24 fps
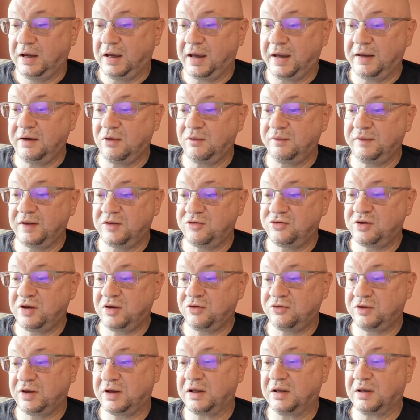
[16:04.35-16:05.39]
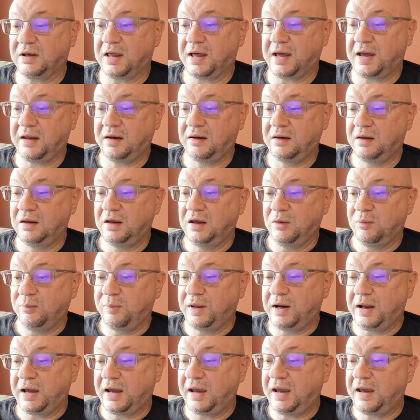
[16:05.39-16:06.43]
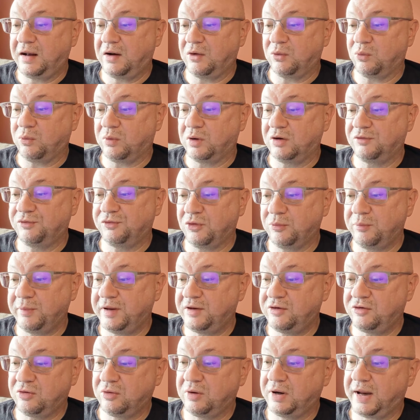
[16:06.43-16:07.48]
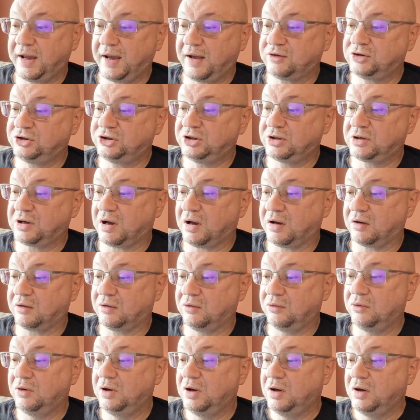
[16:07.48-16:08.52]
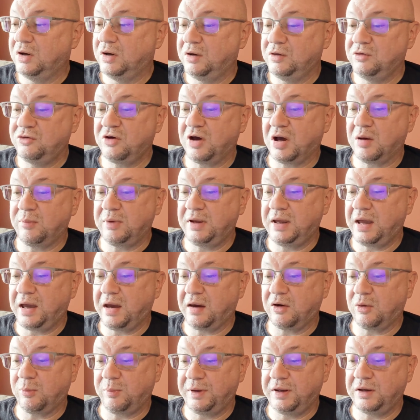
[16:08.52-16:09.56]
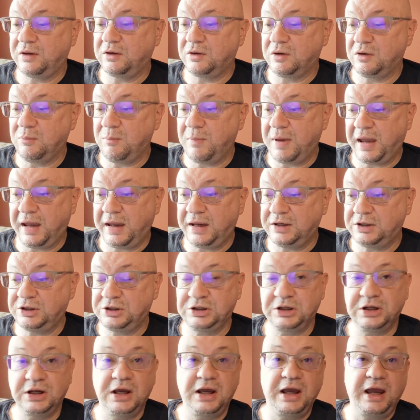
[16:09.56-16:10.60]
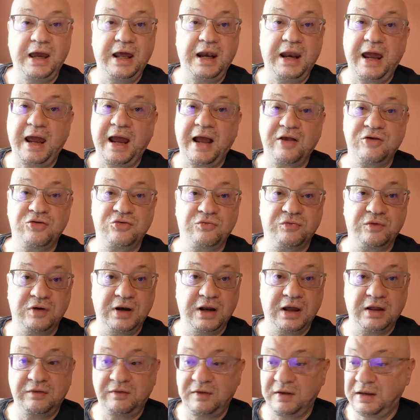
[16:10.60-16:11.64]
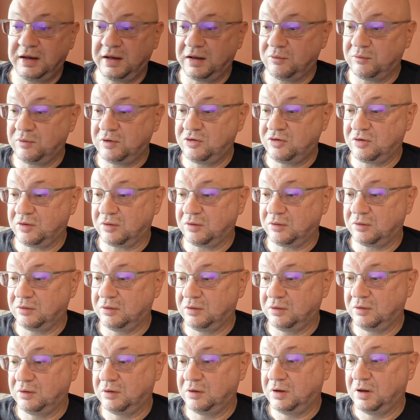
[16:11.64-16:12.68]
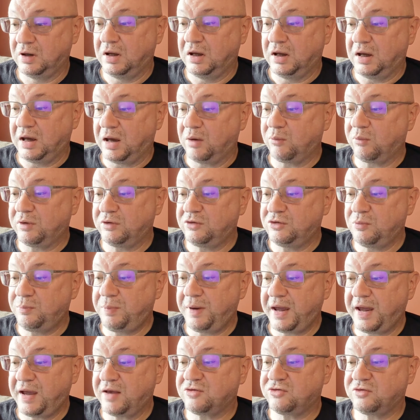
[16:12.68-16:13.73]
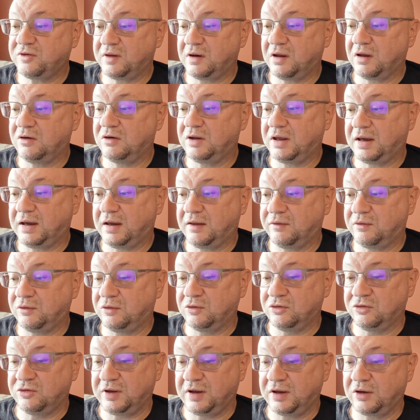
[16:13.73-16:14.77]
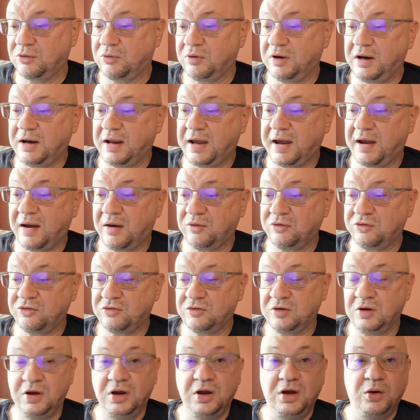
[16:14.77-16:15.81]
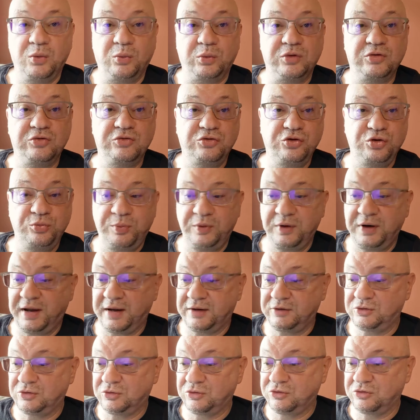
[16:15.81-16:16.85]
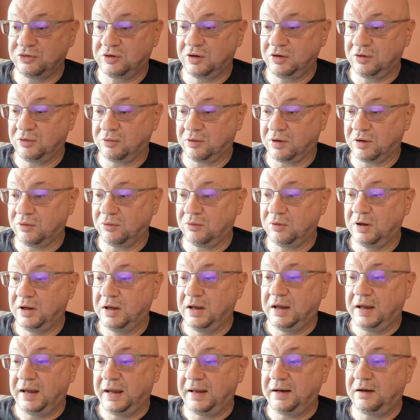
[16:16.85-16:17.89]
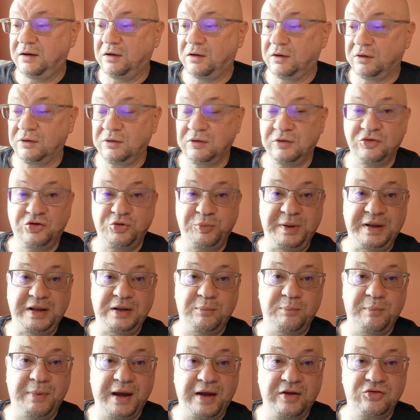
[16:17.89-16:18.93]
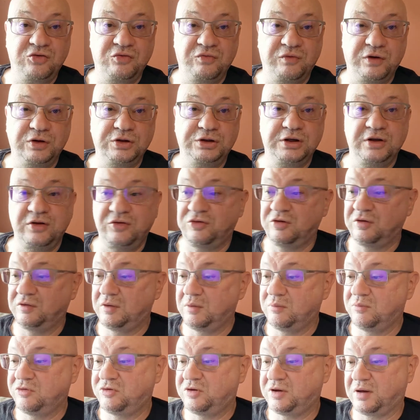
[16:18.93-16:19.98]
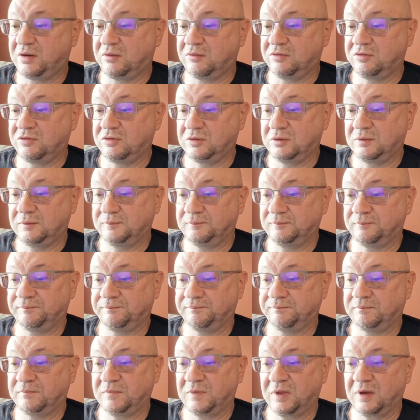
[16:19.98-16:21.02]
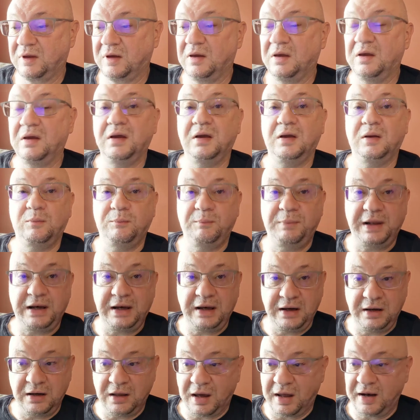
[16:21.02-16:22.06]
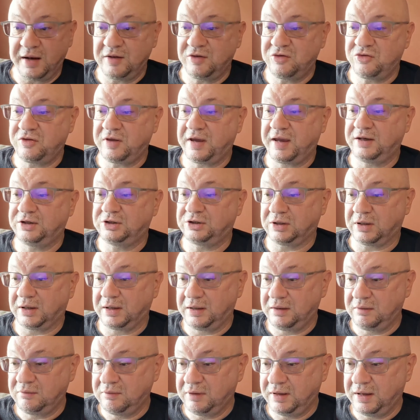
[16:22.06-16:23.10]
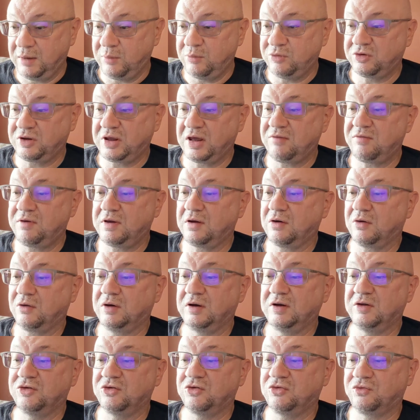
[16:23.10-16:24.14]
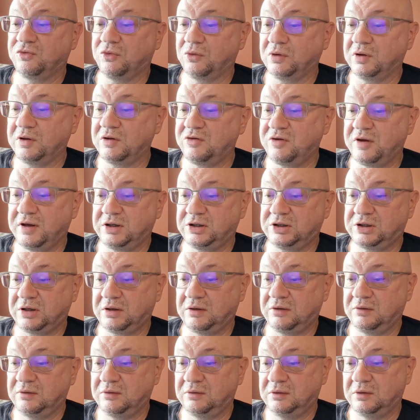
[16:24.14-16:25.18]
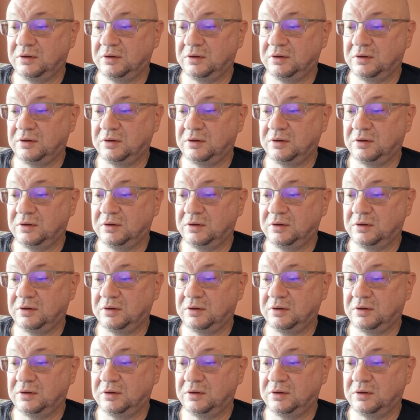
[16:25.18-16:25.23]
I know that sounds like a lot, but I had a wonderful mentor at House Chicago who taught me how to be a good mage and ask for nothing in return. I want to pass that on to others and create a house where supernaturals can grow and learn to be the best versions of themselves. Biddy nodded sagely. He was giving her his full attention.